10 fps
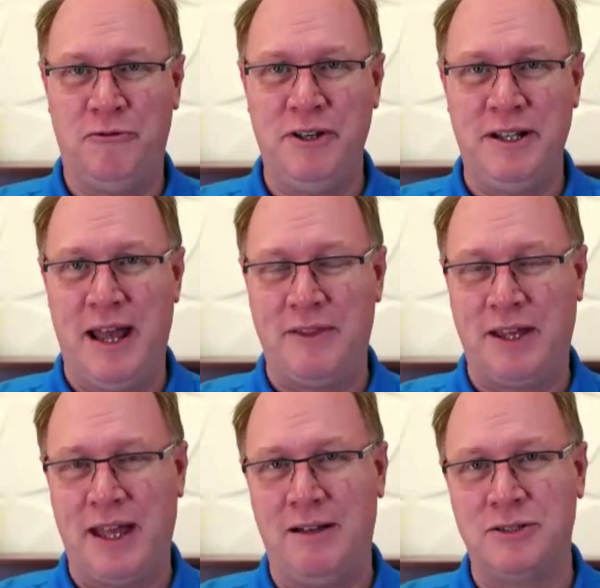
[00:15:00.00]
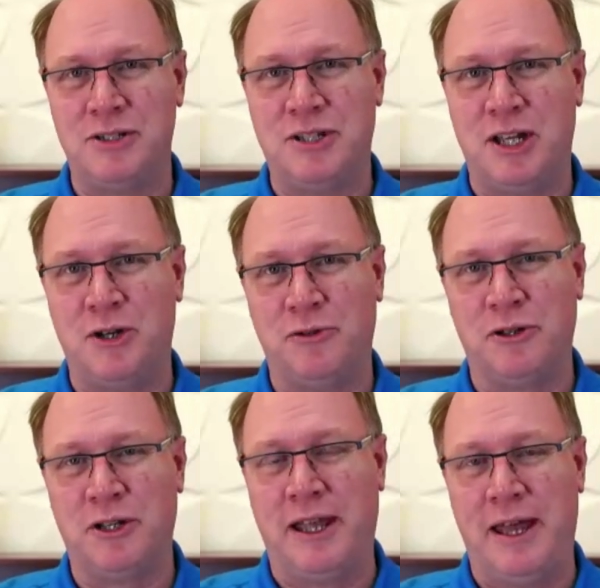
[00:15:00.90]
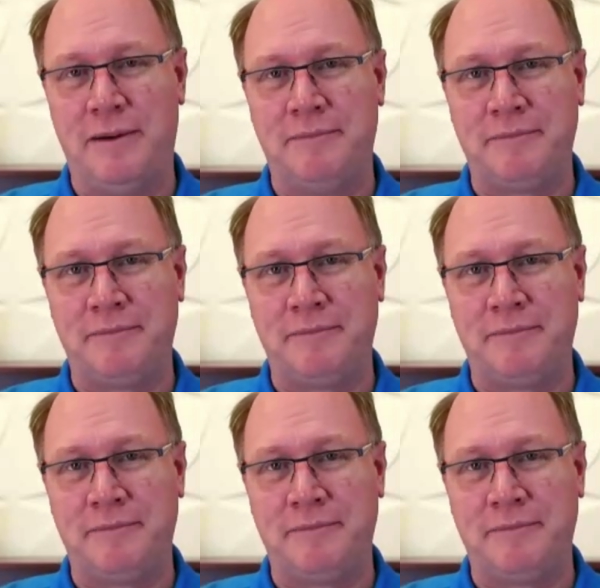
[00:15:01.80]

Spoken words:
fit at the colleges that you're looking at.